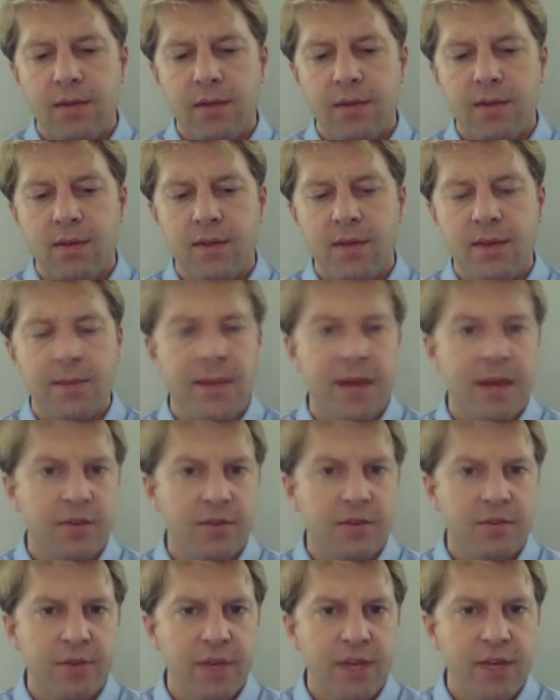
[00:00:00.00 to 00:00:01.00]
the amount
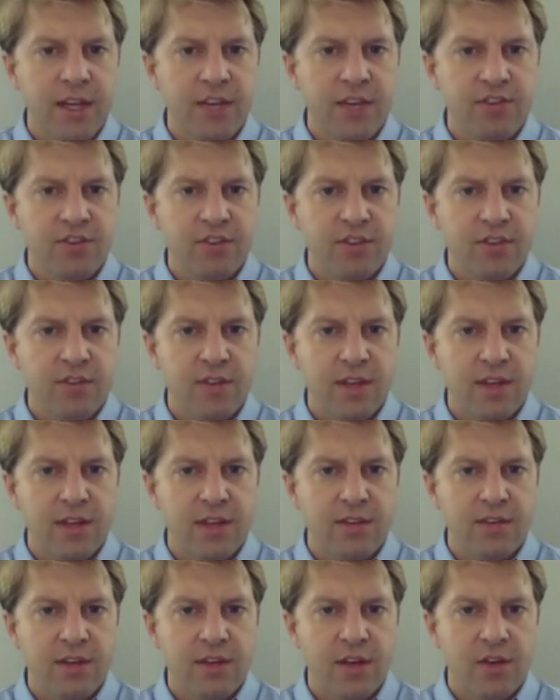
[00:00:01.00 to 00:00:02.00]
of radiation
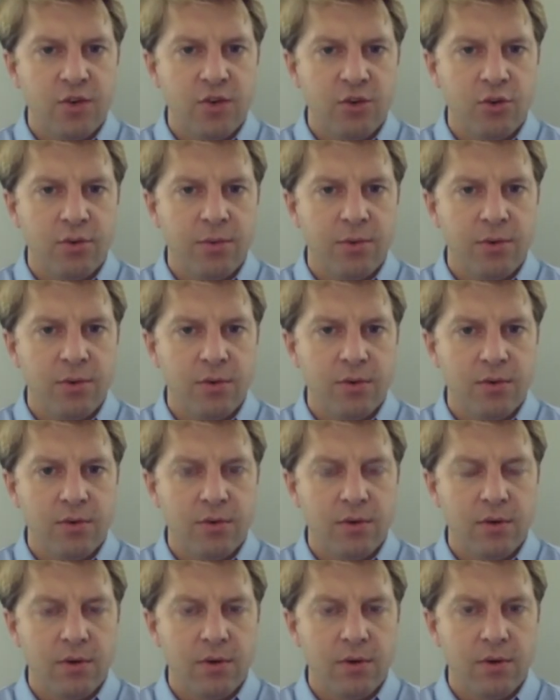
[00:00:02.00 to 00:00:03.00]
that a normal
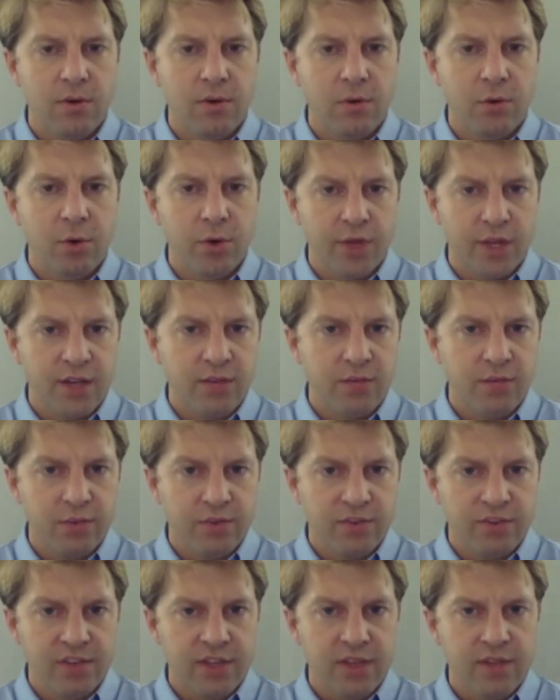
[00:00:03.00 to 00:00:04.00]
organ
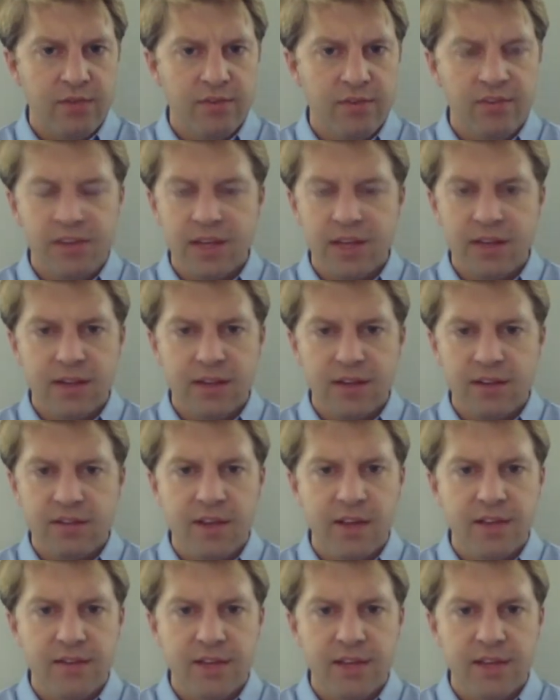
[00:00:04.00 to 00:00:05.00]
receives, like the
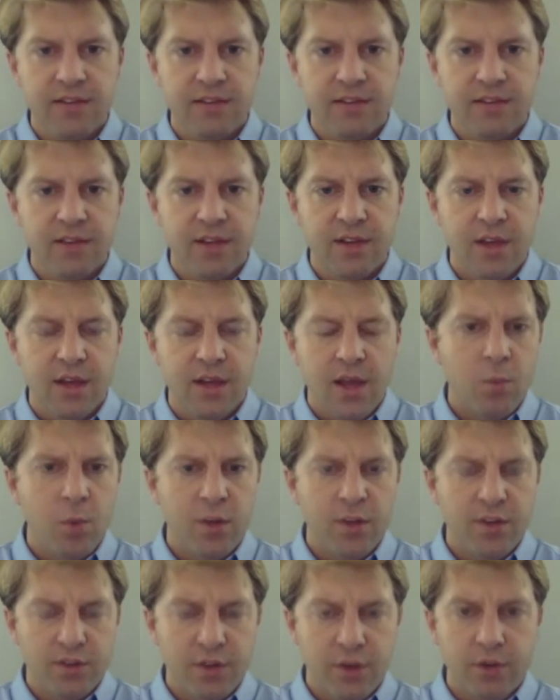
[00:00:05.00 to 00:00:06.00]
esophagus,
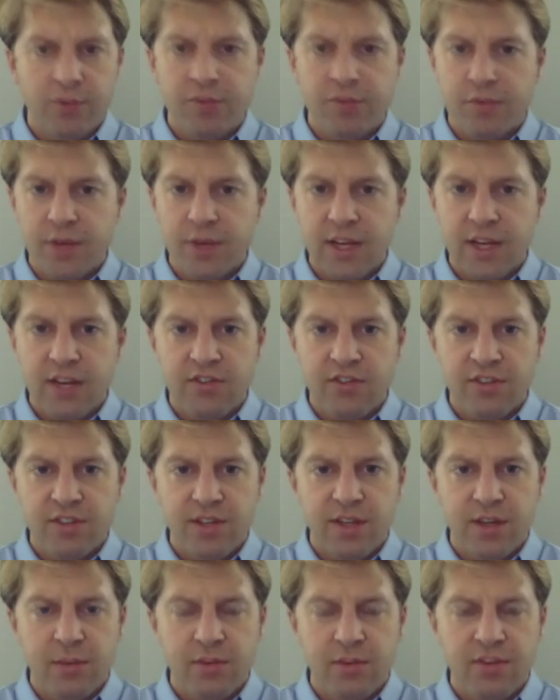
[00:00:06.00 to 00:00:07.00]
what dose of radiation
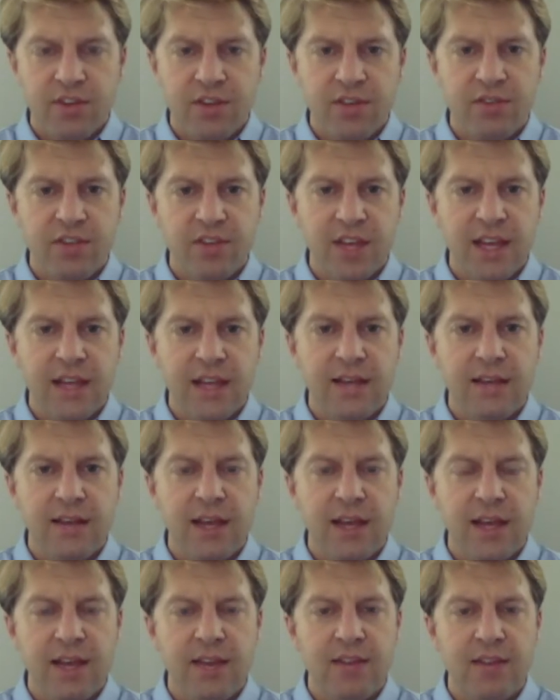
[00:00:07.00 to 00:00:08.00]
it receives, and
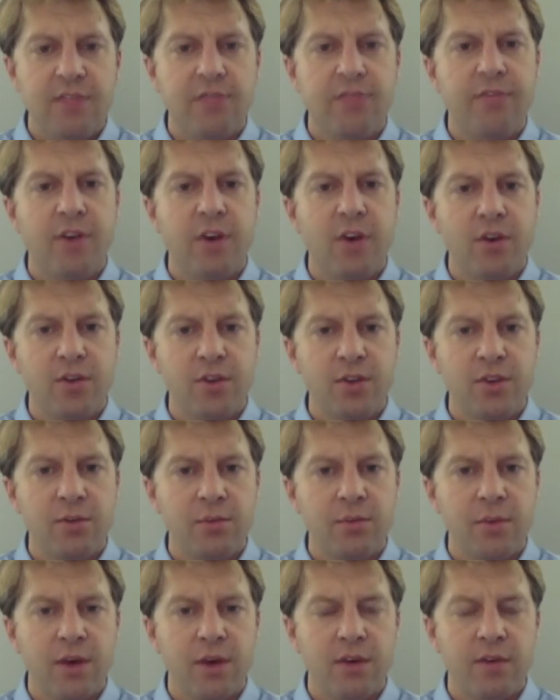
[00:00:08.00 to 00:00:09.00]
the
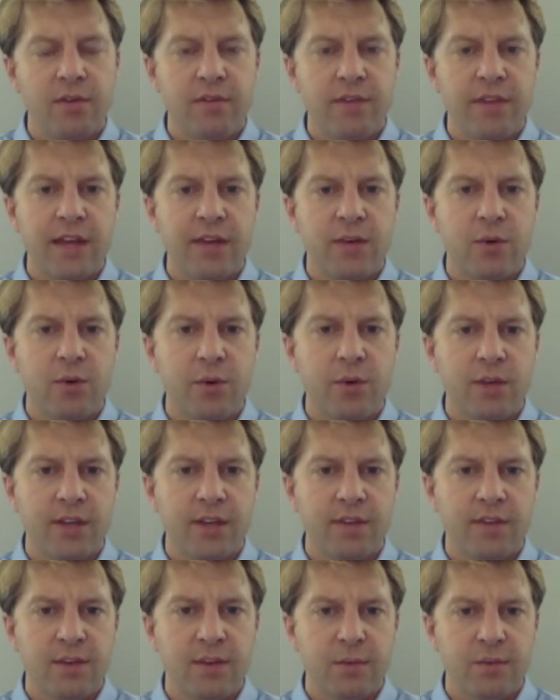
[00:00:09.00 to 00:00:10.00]
volume of that
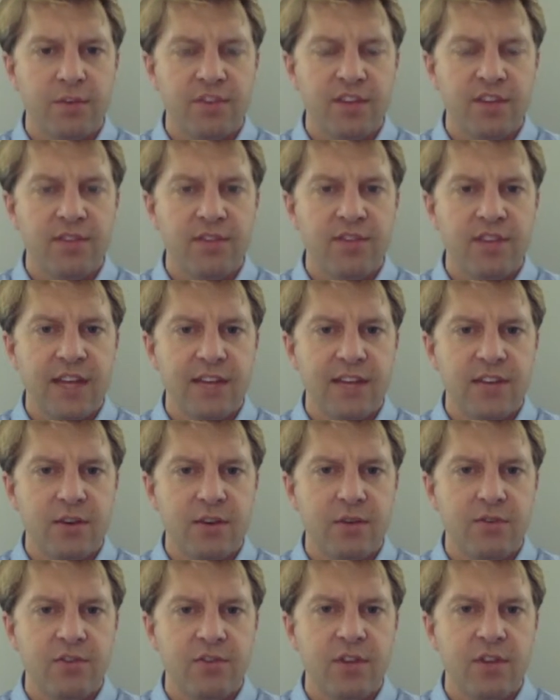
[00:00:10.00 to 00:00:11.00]
organ that receives that
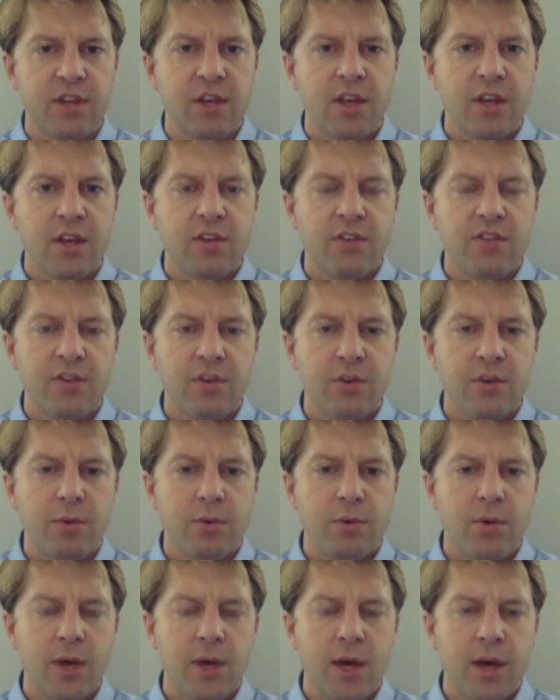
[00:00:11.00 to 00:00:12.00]
dose.
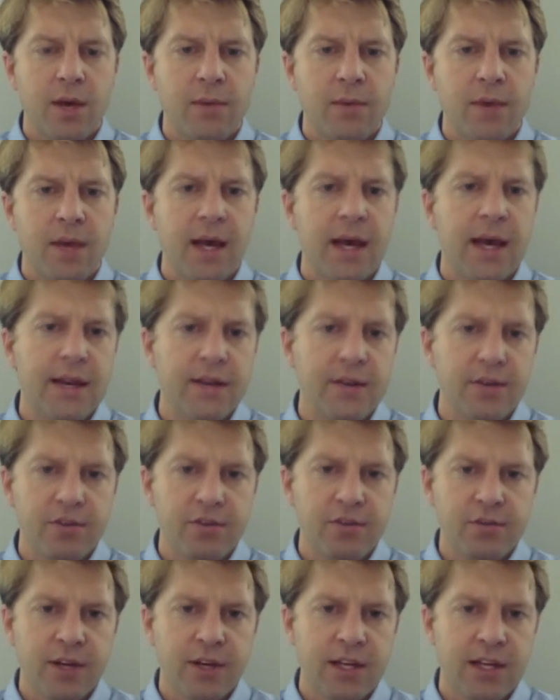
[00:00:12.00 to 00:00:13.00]
So a high dose
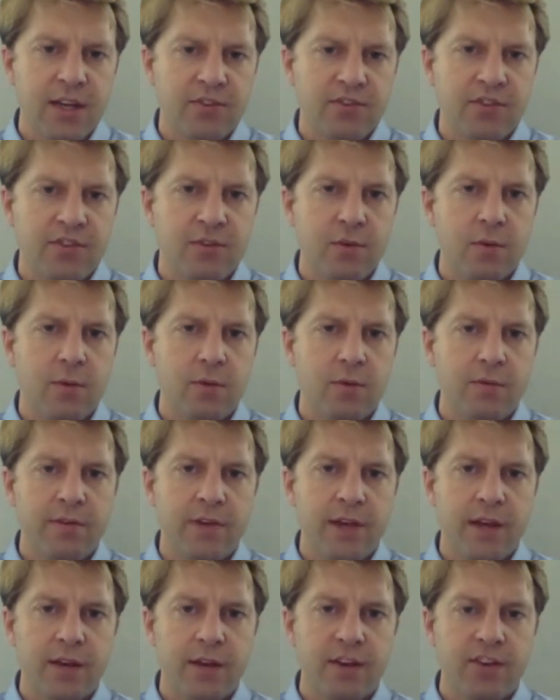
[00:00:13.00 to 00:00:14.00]
of radiation to a
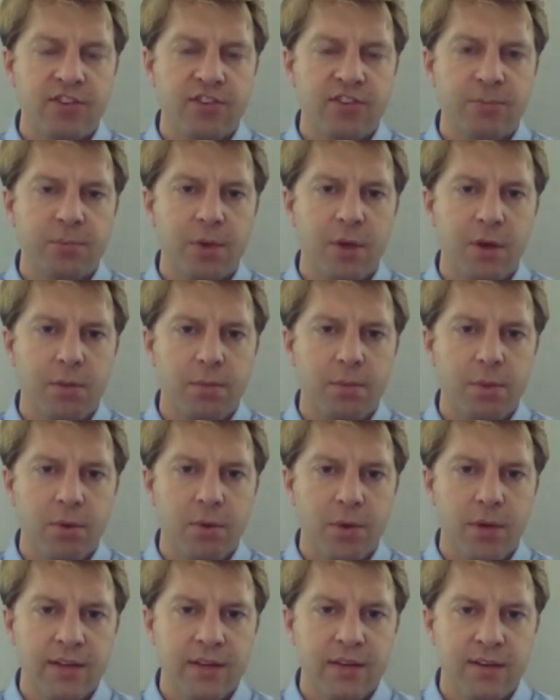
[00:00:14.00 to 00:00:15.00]
very small
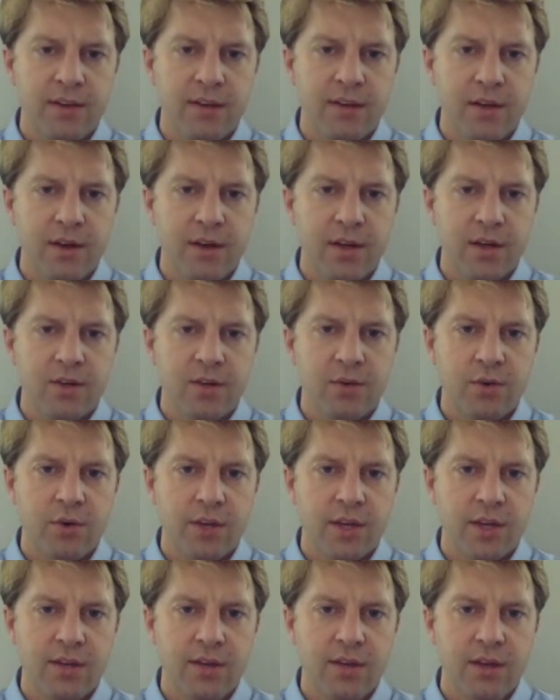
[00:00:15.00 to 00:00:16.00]
point on an
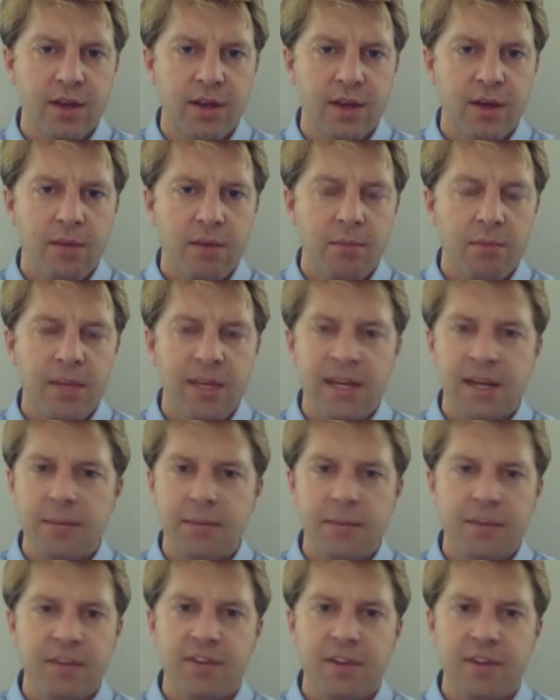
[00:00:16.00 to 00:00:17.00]
organ may not
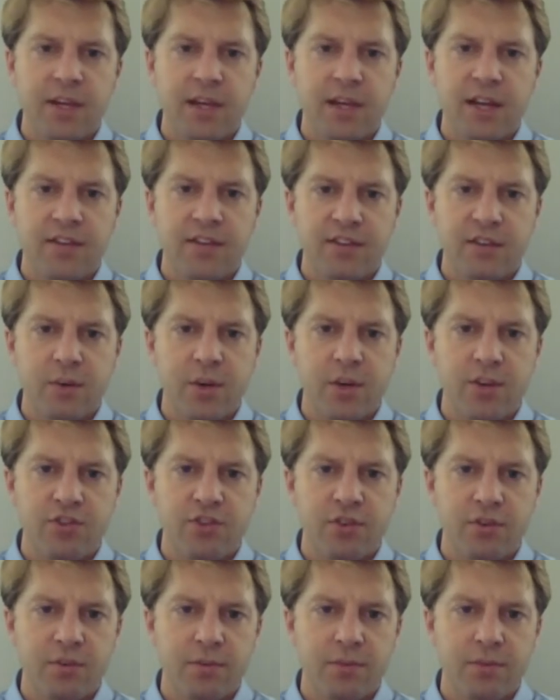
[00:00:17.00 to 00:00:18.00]
be very
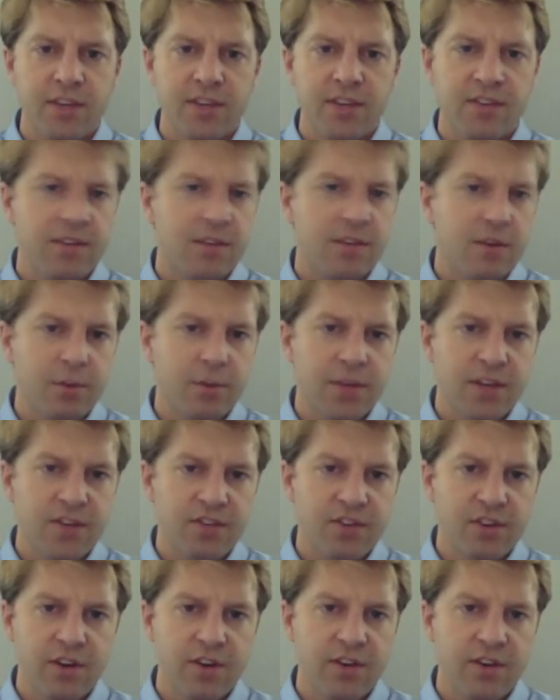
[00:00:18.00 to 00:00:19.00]
consequential because a little bit of
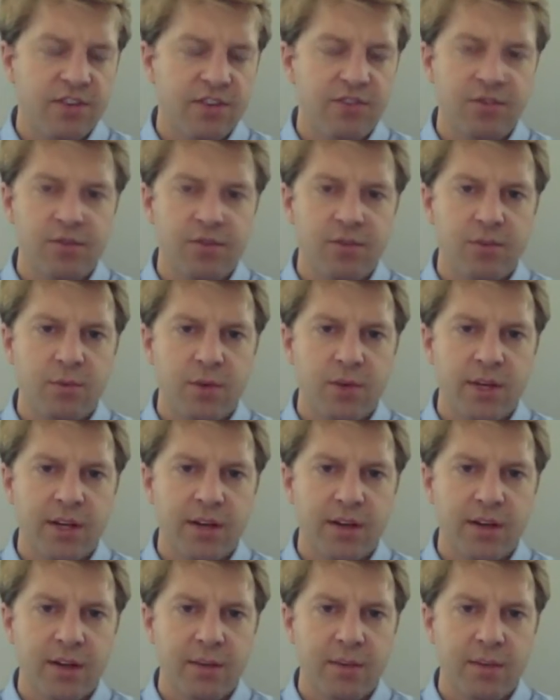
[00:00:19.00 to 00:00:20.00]
scar tissue in one
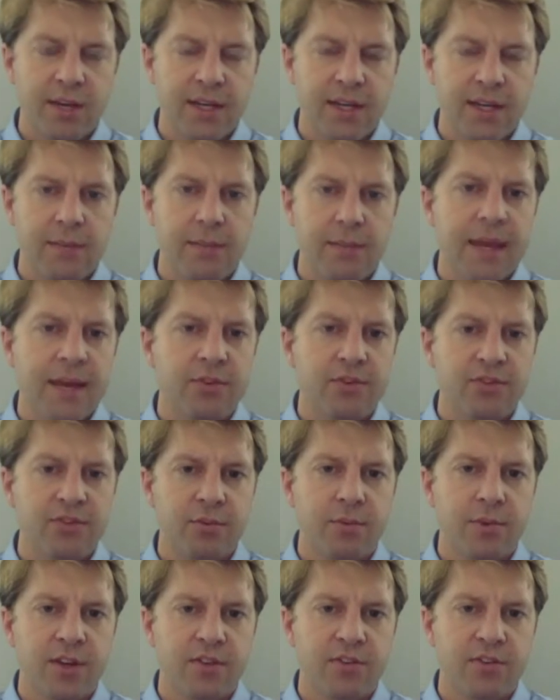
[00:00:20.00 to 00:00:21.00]
area might not matter so
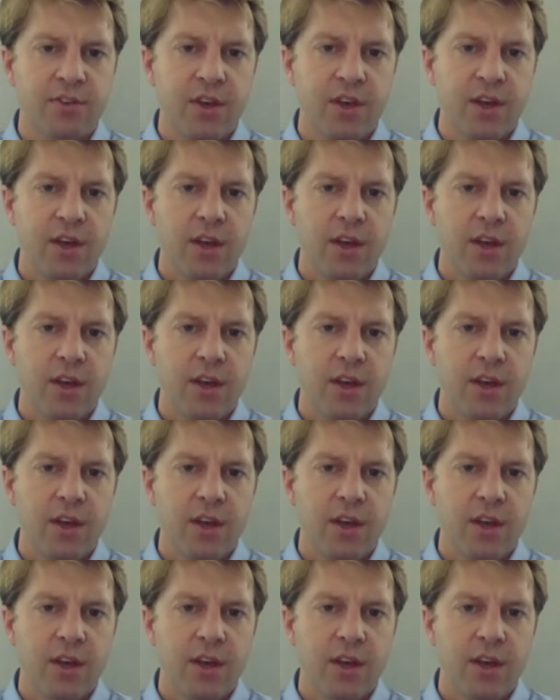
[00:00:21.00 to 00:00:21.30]
much.